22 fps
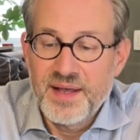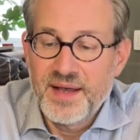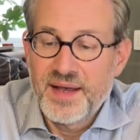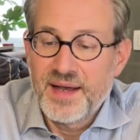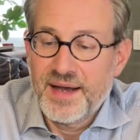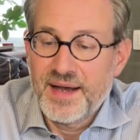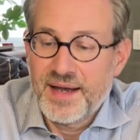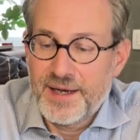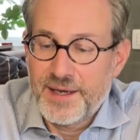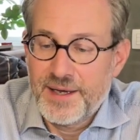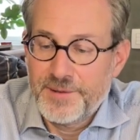
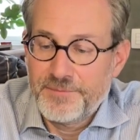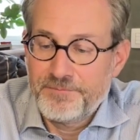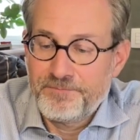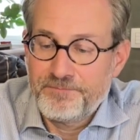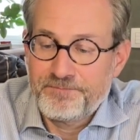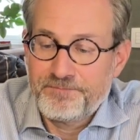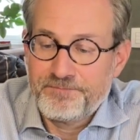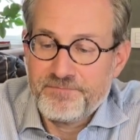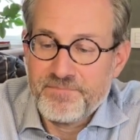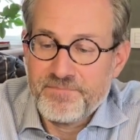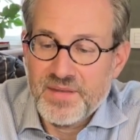
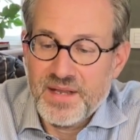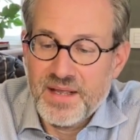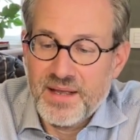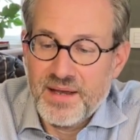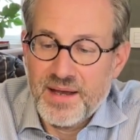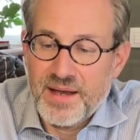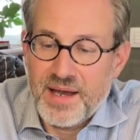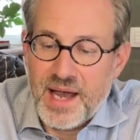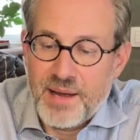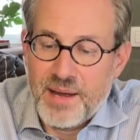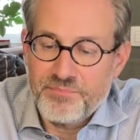
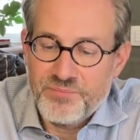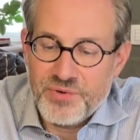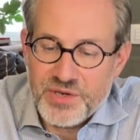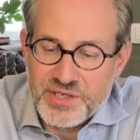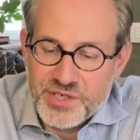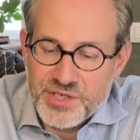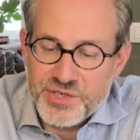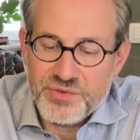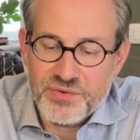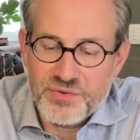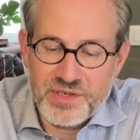I'm
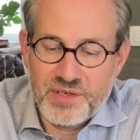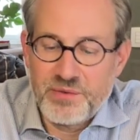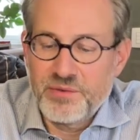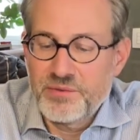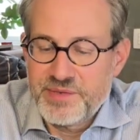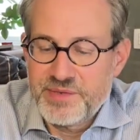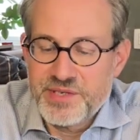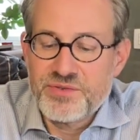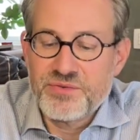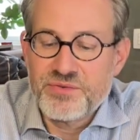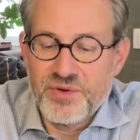pretty sure they will
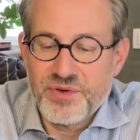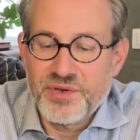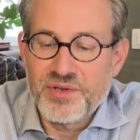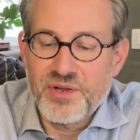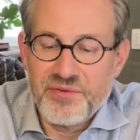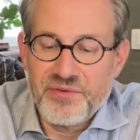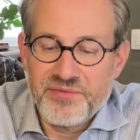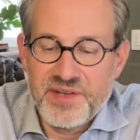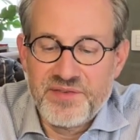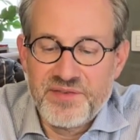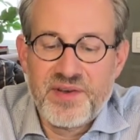be strong
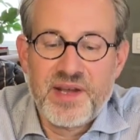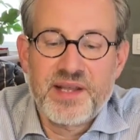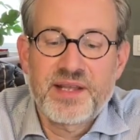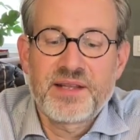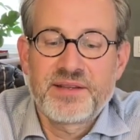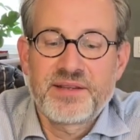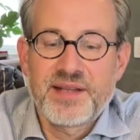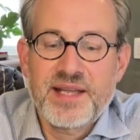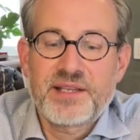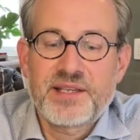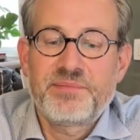enough if I
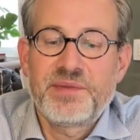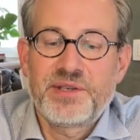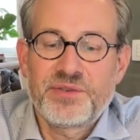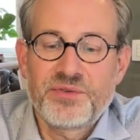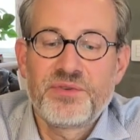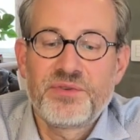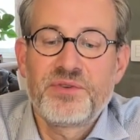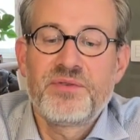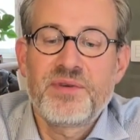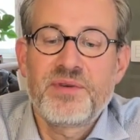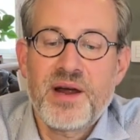can get them into
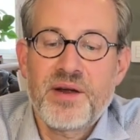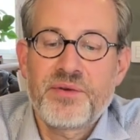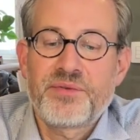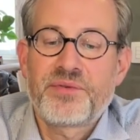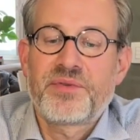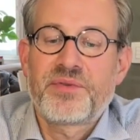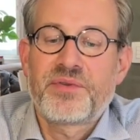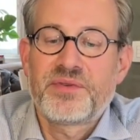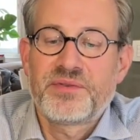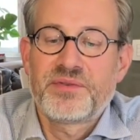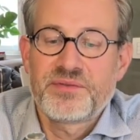the
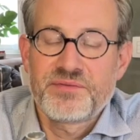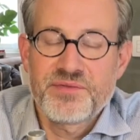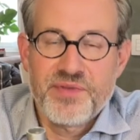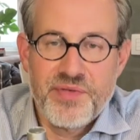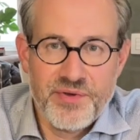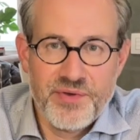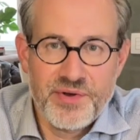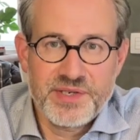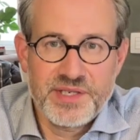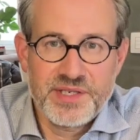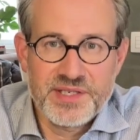ground
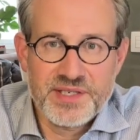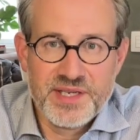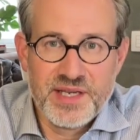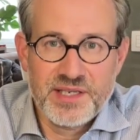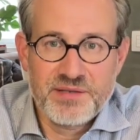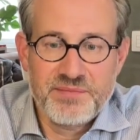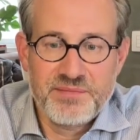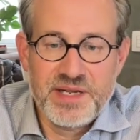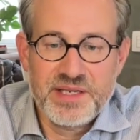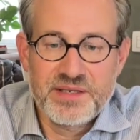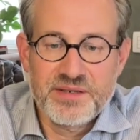13
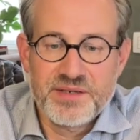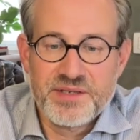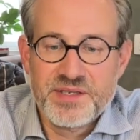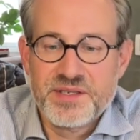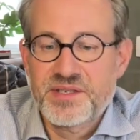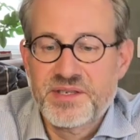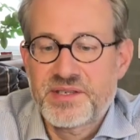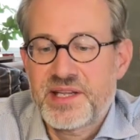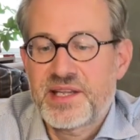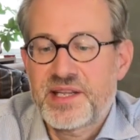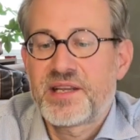centimeters,
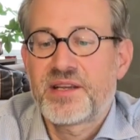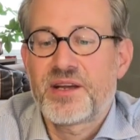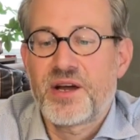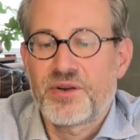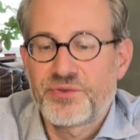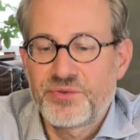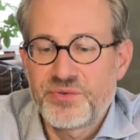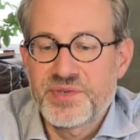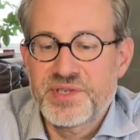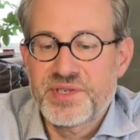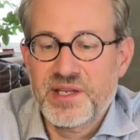sticking
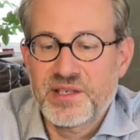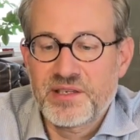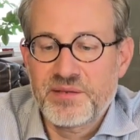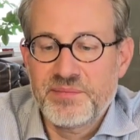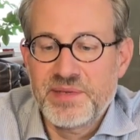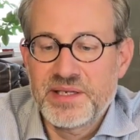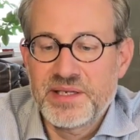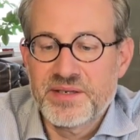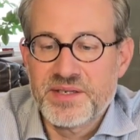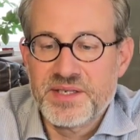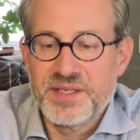out 2
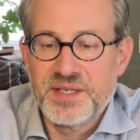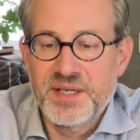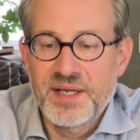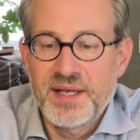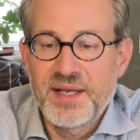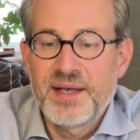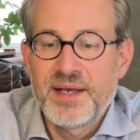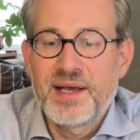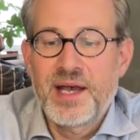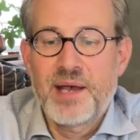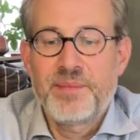centimeters.
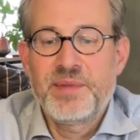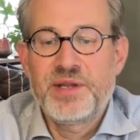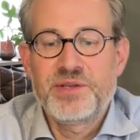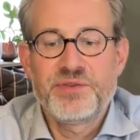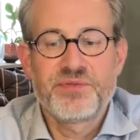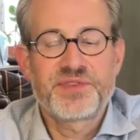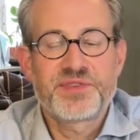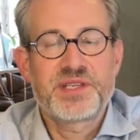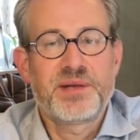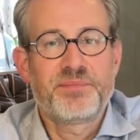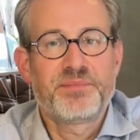I mean,
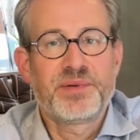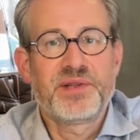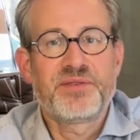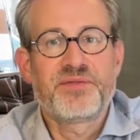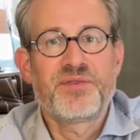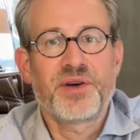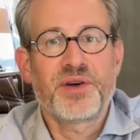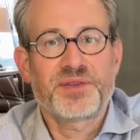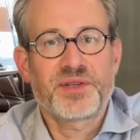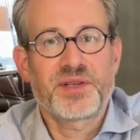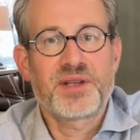you've simply
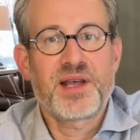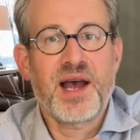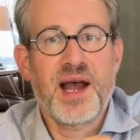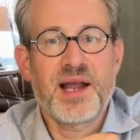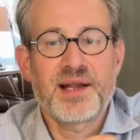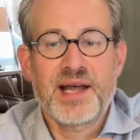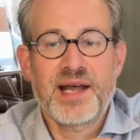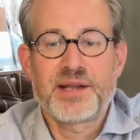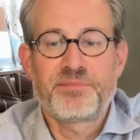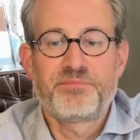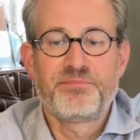got a guy
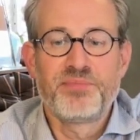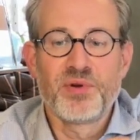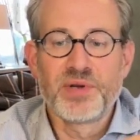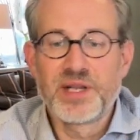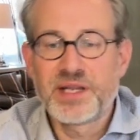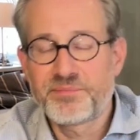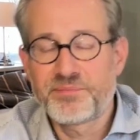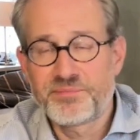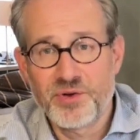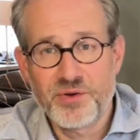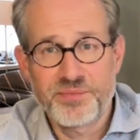line
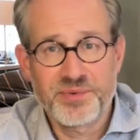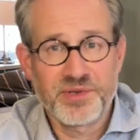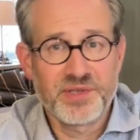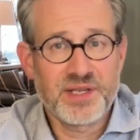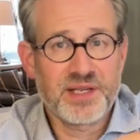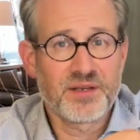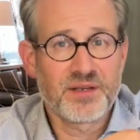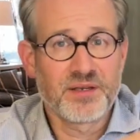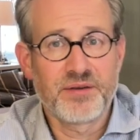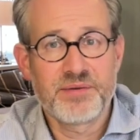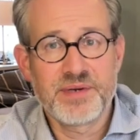pulling
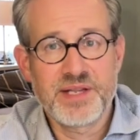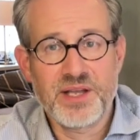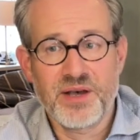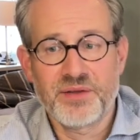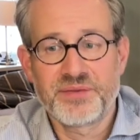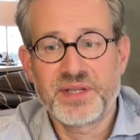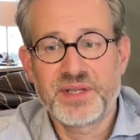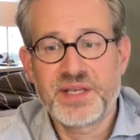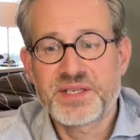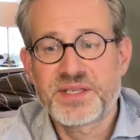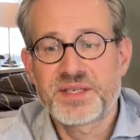perpendicularly
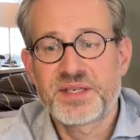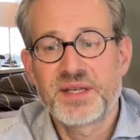on this.